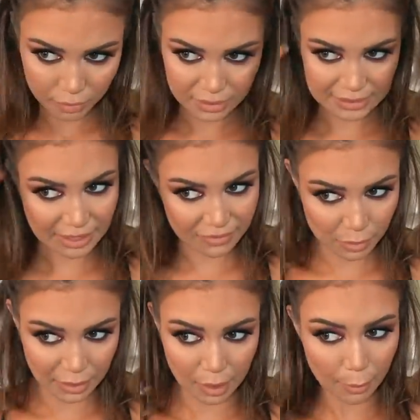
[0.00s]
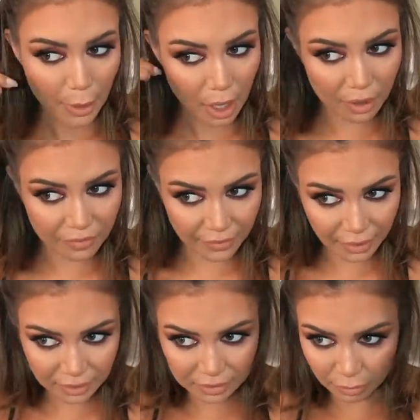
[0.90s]
It doesn't have to be
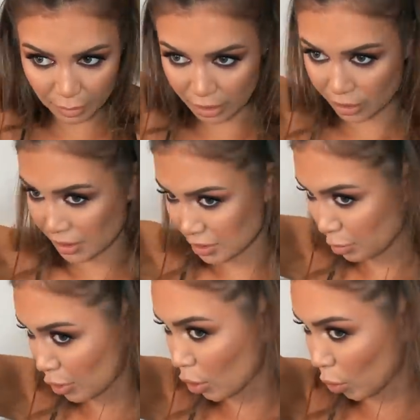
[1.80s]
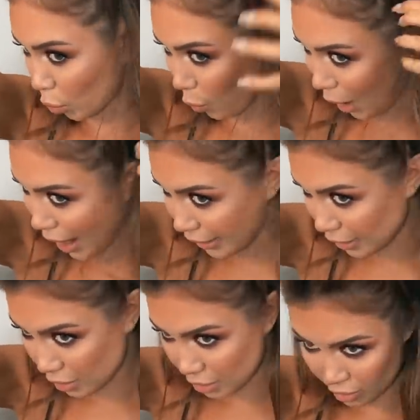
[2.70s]
perfect, but you need to put it away.